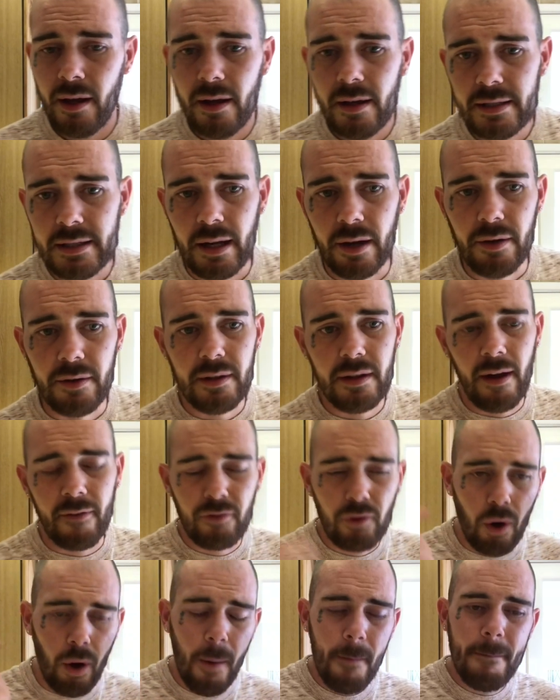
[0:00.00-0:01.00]
So I've
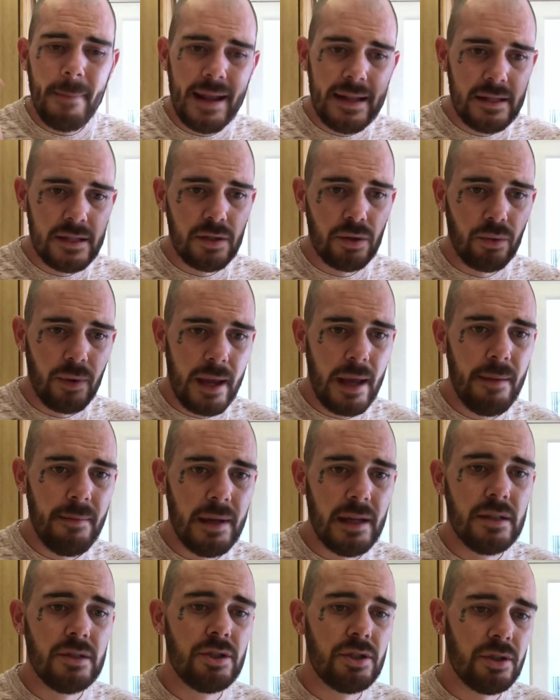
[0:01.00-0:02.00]
got a mental
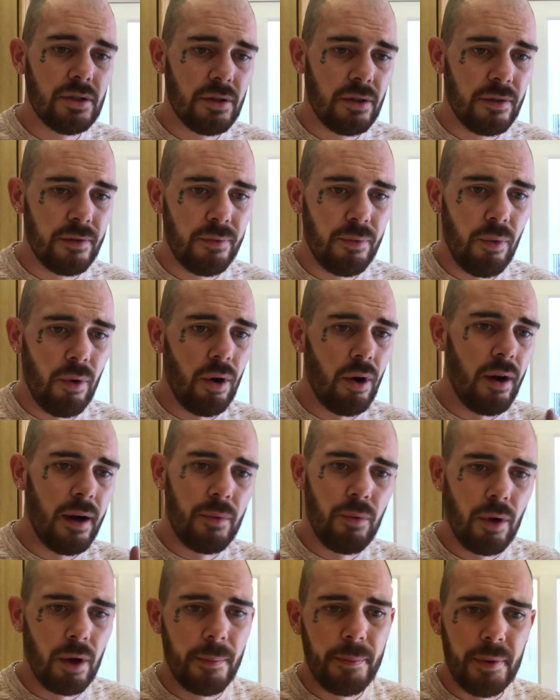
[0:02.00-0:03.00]
image of what I
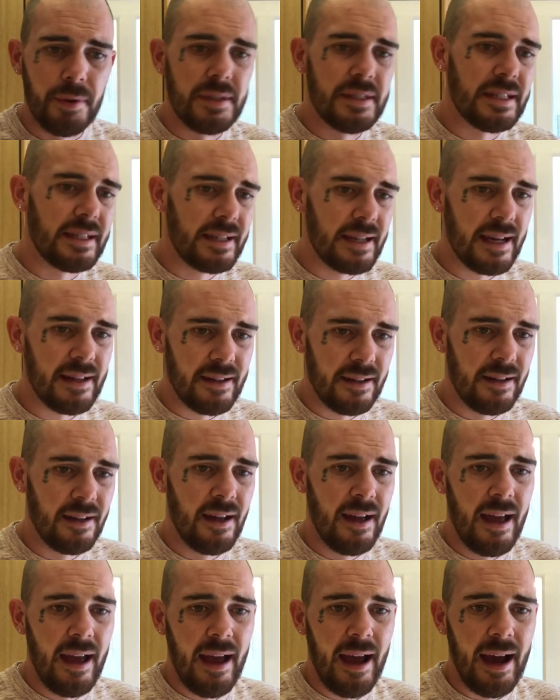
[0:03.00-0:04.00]
want to put together,
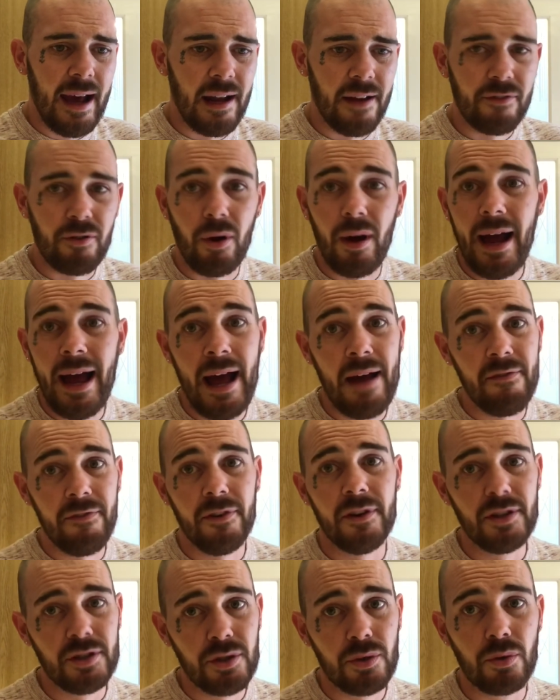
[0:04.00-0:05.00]
and I've got a
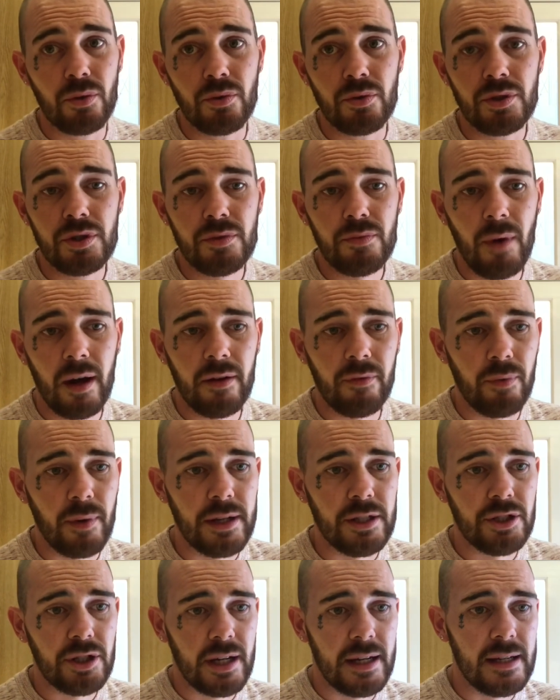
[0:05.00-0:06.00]
handful of tools, one of
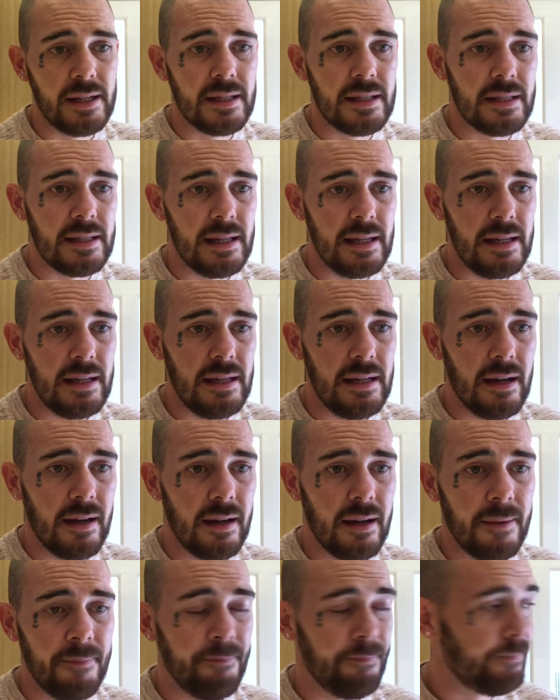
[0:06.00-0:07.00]
which is
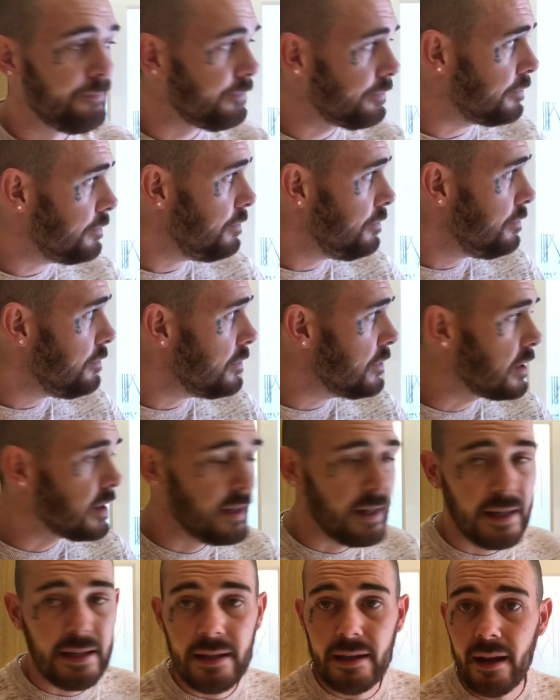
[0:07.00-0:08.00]
the
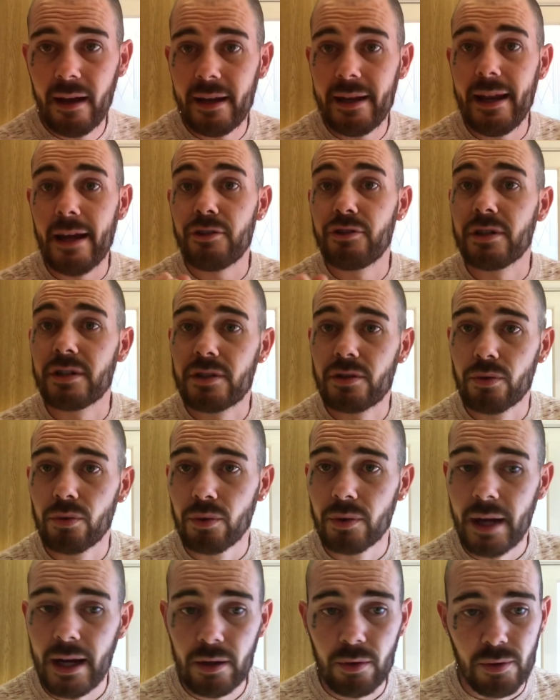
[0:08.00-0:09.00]
electric saw
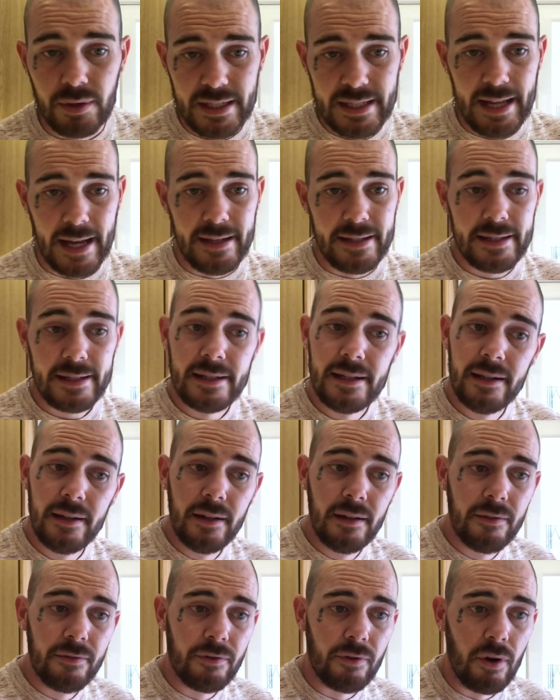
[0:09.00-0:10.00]
that I got sent
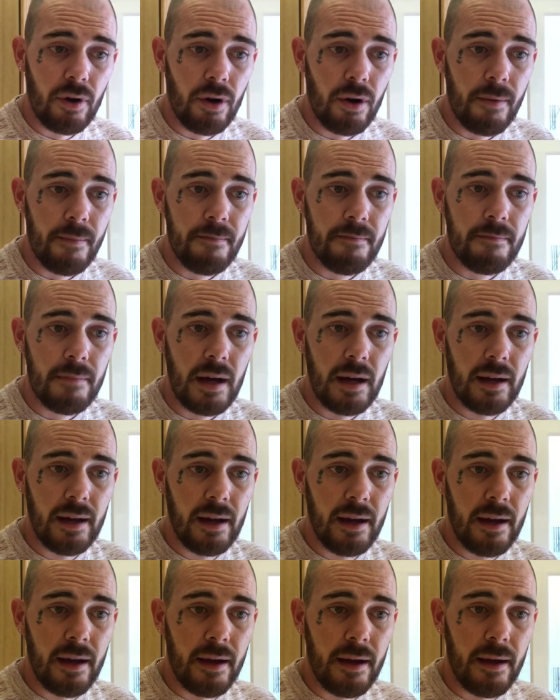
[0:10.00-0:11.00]
from
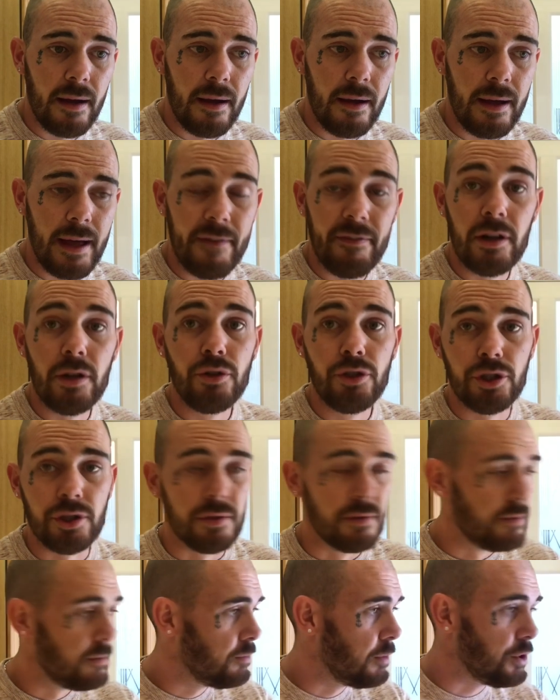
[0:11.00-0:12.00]

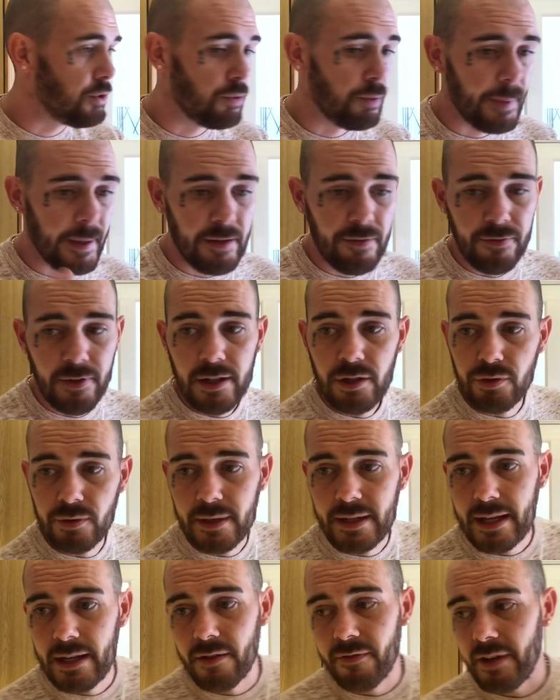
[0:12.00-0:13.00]
Evolution, which will be
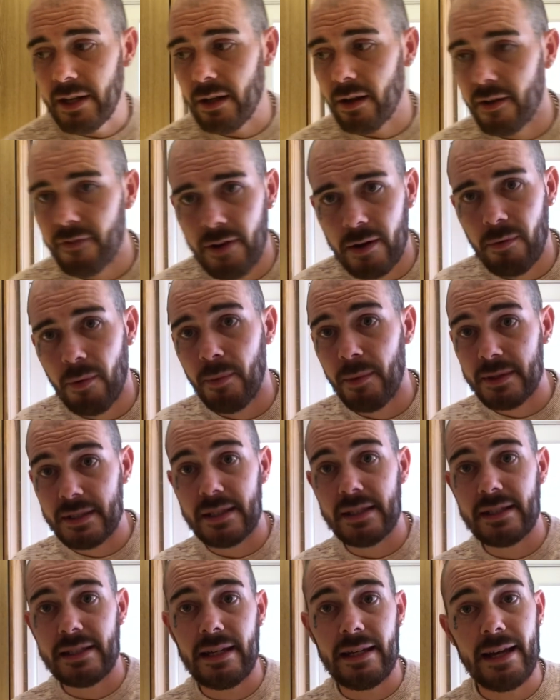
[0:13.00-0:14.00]
featuring in the video. If anyone wants
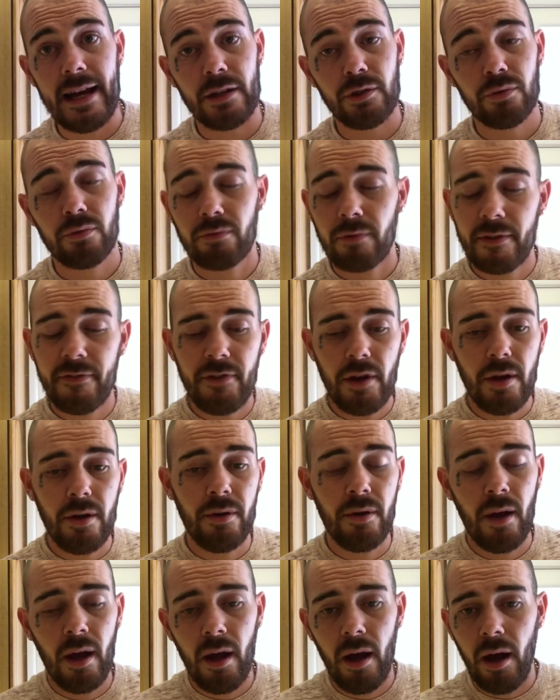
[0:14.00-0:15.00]
to see the actual
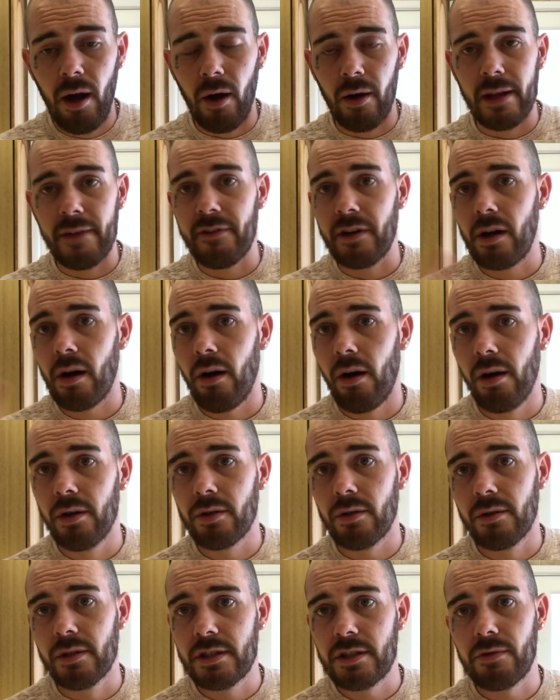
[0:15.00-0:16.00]
review, I'll leave a card
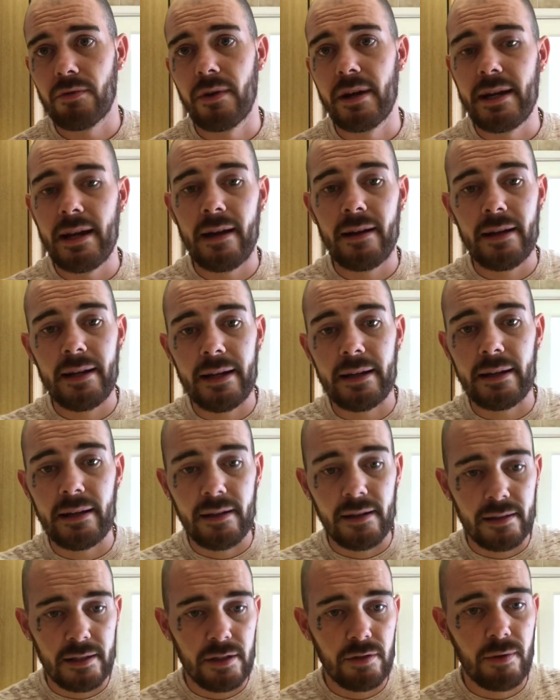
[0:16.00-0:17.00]
on the screen and a link in
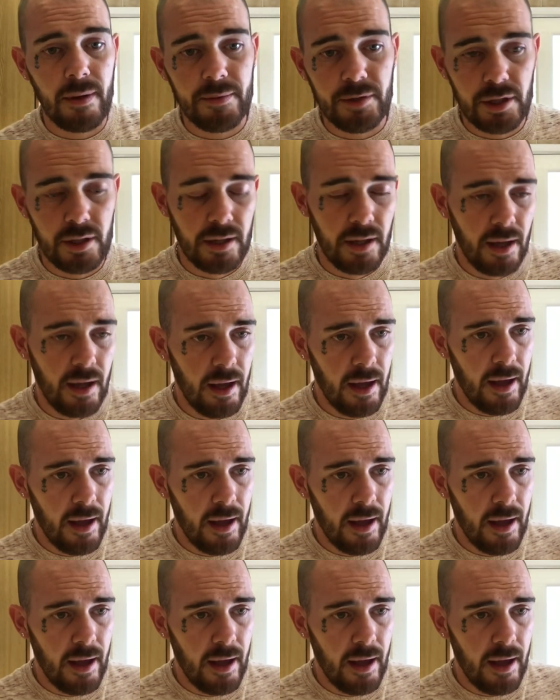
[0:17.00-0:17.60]
the description.